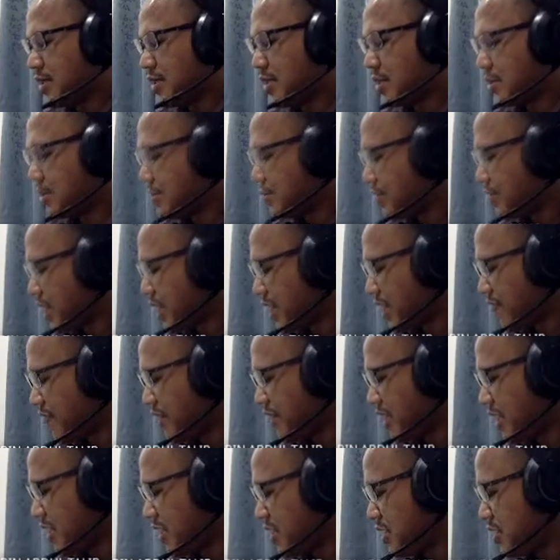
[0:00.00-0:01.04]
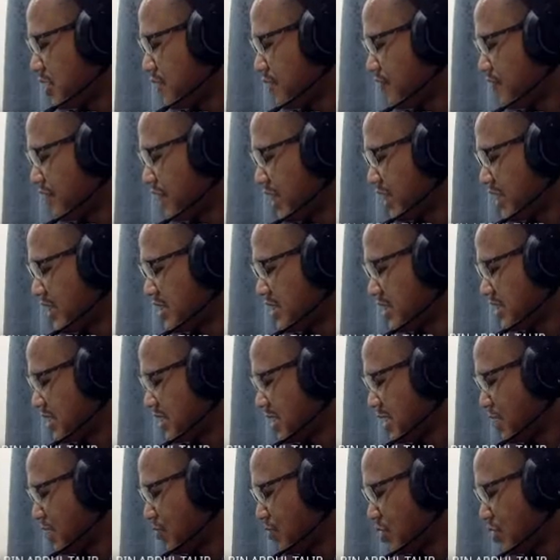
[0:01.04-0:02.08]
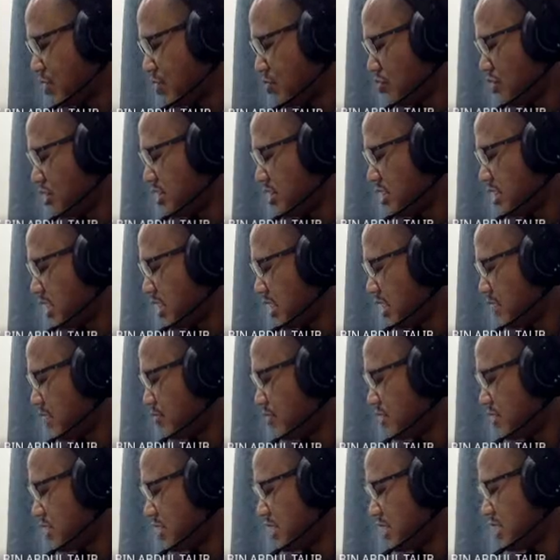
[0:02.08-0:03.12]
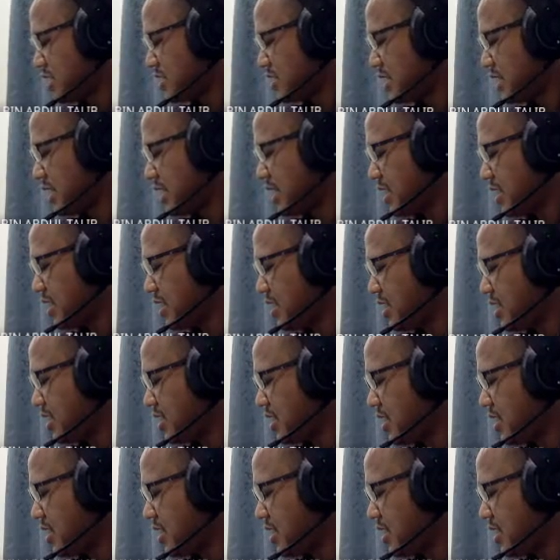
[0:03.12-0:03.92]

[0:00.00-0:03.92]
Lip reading: we have another phrase that we always say, which is Insha'Allah.